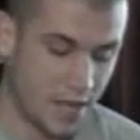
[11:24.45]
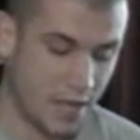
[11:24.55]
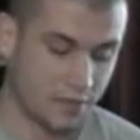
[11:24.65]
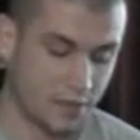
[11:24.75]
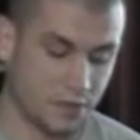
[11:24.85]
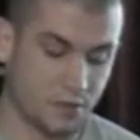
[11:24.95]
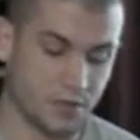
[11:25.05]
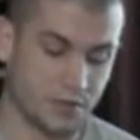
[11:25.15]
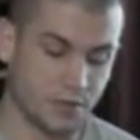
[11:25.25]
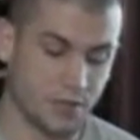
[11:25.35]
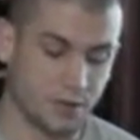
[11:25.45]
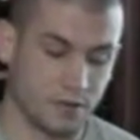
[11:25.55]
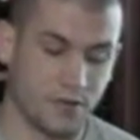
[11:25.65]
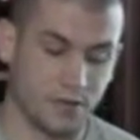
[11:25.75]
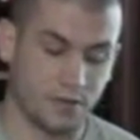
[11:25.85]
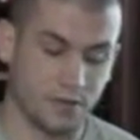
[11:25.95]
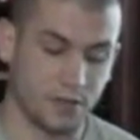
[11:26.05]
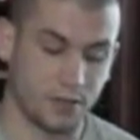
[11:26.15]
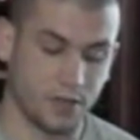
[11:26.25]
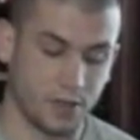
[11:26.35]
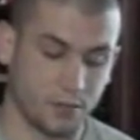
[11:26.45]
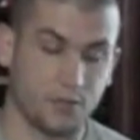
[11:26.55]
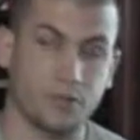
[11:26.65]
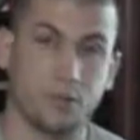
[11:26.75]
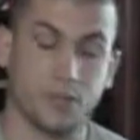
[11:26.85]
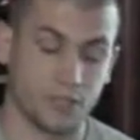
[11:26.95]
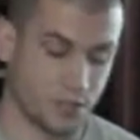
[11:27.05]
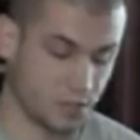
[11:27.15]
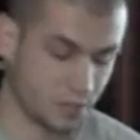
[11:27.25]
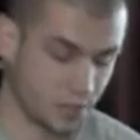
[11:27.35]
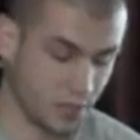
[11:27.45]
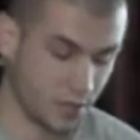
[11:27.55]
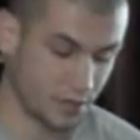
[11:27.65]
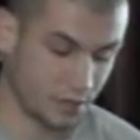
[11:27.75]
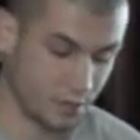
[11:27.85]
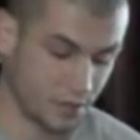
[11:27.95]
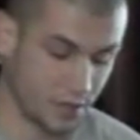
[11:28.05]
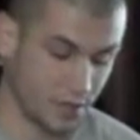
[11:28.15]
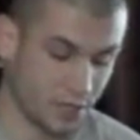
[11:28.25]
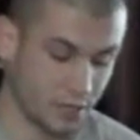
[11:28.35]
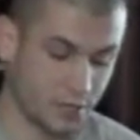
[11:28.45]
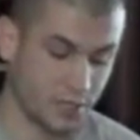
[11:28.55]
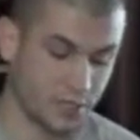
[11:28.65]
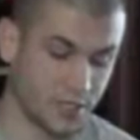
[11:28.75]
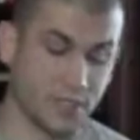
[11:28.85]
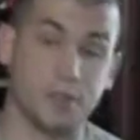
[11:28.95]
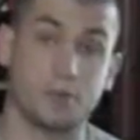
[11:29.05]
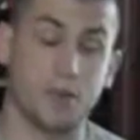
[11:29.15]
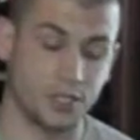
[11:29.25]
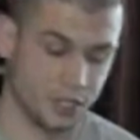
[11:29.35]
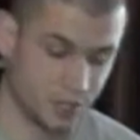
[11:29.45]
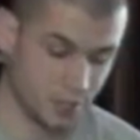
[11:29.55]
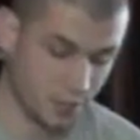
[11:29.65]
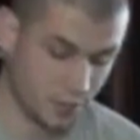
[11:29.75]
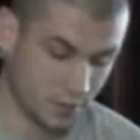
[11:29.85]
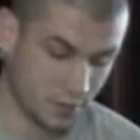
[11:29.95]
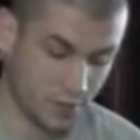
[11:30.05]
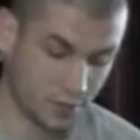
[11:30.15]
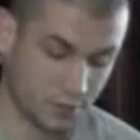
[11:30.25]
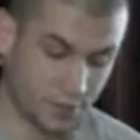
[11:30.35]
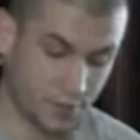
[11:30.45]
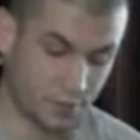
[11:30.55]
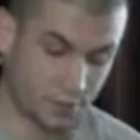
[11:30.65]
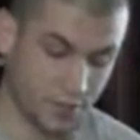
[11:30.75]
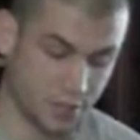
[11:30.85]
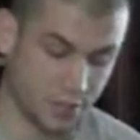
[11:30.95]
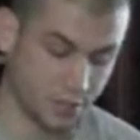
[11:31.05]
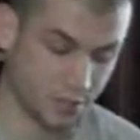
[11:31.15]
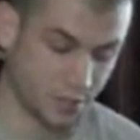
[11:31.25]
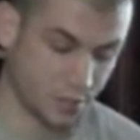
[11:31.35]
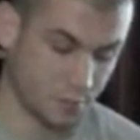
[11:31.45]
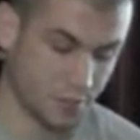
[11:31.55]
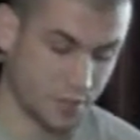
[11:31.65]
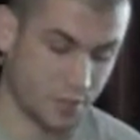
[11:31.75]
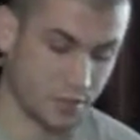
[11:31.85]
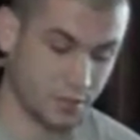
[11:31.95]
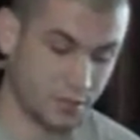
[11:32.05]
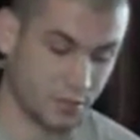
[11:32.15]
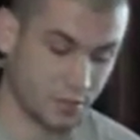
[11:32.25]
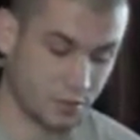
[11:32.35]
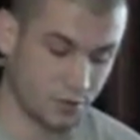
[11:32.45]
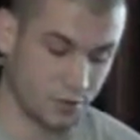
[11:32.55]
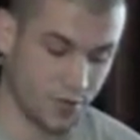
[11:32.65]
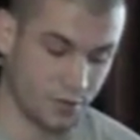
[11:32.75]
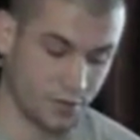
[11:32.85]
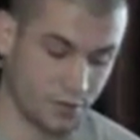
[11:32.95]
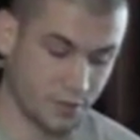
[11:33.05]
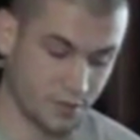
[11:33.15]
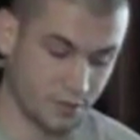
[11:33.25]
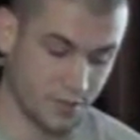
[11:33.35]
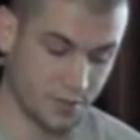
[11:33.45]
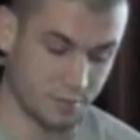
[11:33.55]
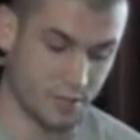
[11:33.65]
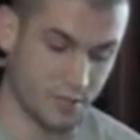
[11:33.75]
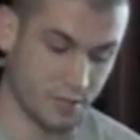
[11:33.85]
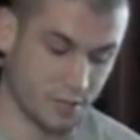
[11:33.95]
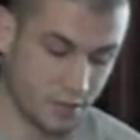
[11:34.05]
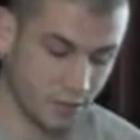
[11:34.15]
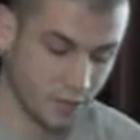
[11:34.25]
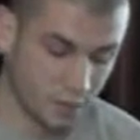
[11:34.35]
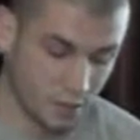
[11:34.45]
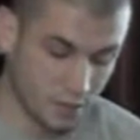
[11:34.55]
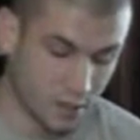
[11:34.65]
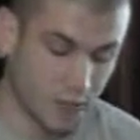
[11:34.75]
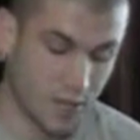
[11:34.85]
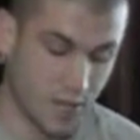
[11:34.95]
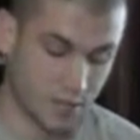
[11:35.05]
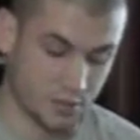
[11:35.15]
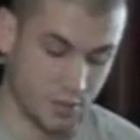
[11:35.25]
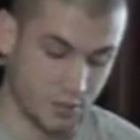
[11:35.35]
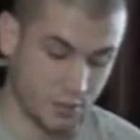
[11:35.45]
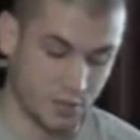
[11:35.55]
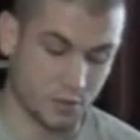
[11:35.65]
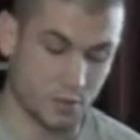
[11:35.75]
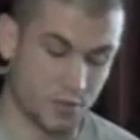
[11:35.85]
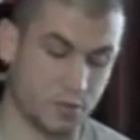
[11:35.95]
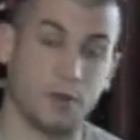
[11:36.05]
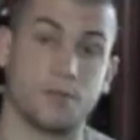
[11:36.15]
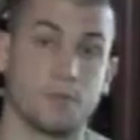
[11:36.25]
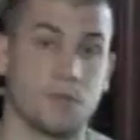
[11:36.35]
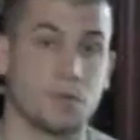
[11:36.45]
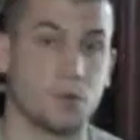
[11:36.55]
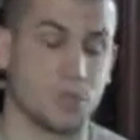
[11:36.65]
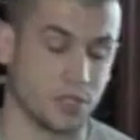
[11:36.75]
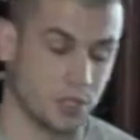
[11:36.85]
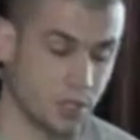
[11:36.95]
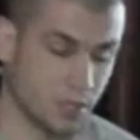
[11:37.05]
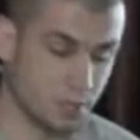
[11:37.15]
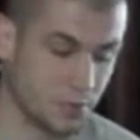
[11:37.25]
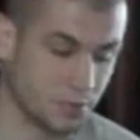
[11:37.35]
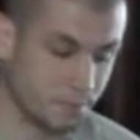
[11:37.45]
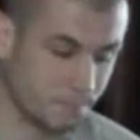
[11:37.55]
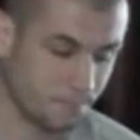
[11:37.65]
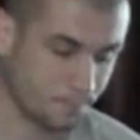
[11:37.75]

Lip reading: Heavy use of the internet and video games was associated with an increase in depression. Increased depression also predicted greater use of these media, as well as a withdrawal from sports and clubs.